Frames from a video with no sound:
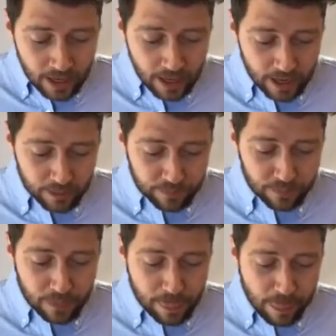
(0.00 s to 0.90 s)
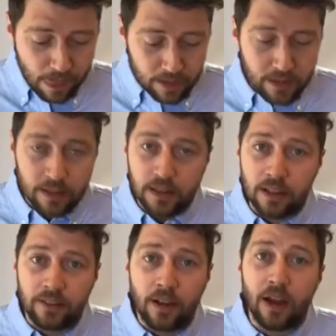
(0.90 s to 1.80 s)
I'm
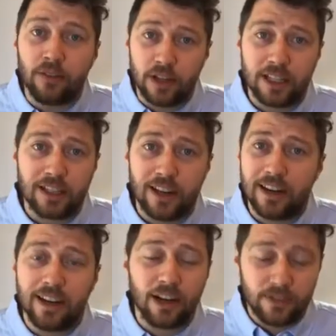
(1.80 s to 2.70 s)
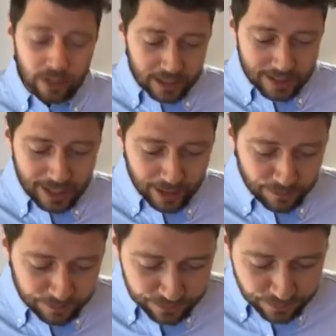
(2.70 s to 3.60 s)
very excited. I don't know if you can tell.